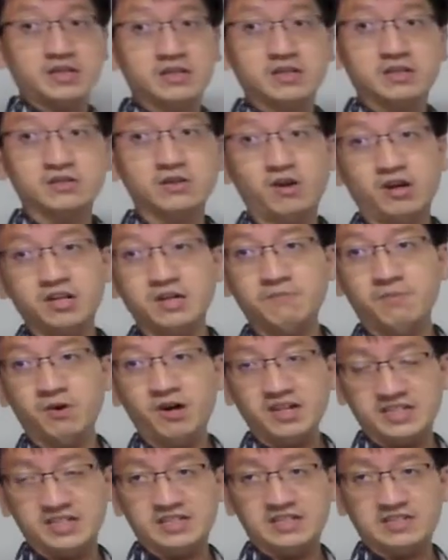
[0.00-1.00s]
so on the
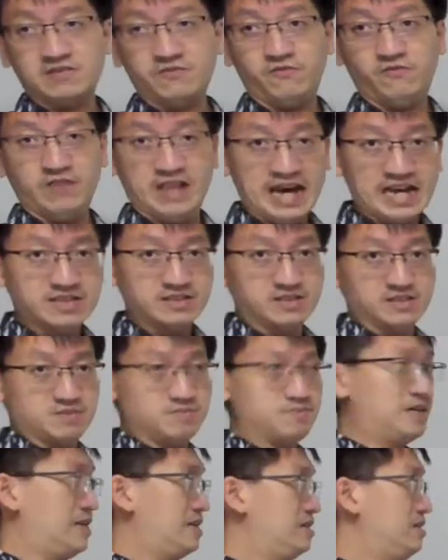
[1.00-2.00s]
board is flat,
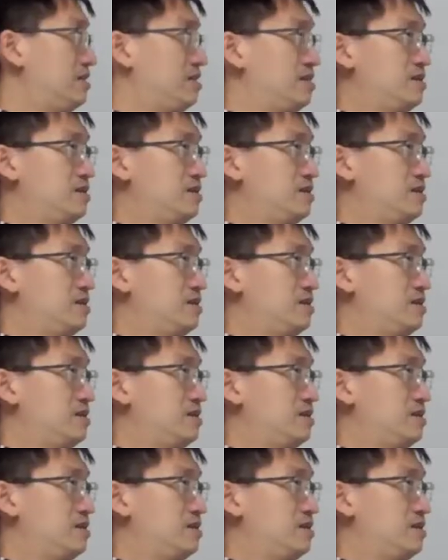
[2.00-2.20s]
but